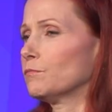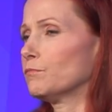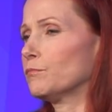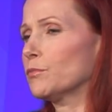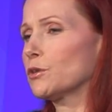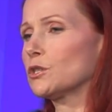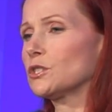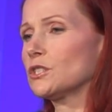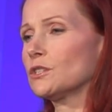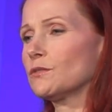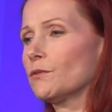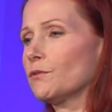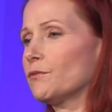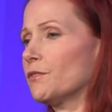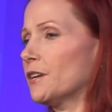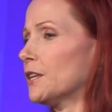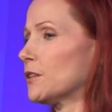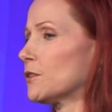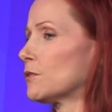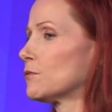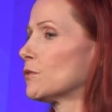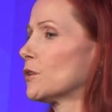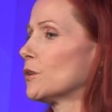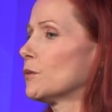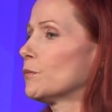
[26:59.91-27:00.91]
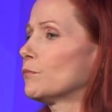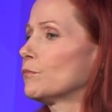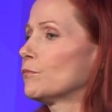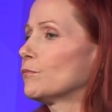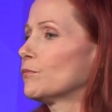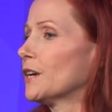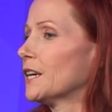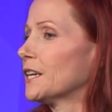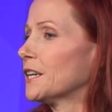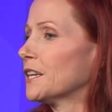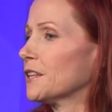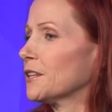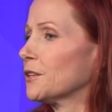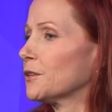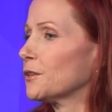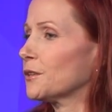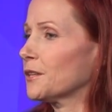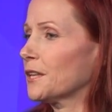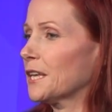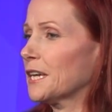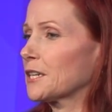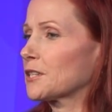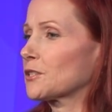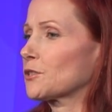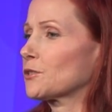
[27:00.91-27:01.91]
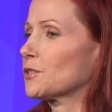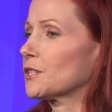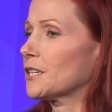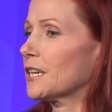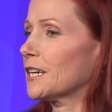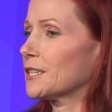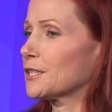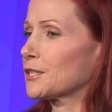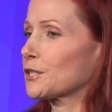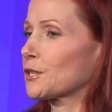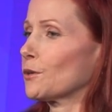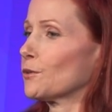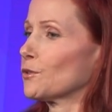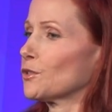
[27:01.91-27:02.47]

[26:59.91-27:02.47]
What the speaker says: Birds of a Feather Room, ran a little exercise called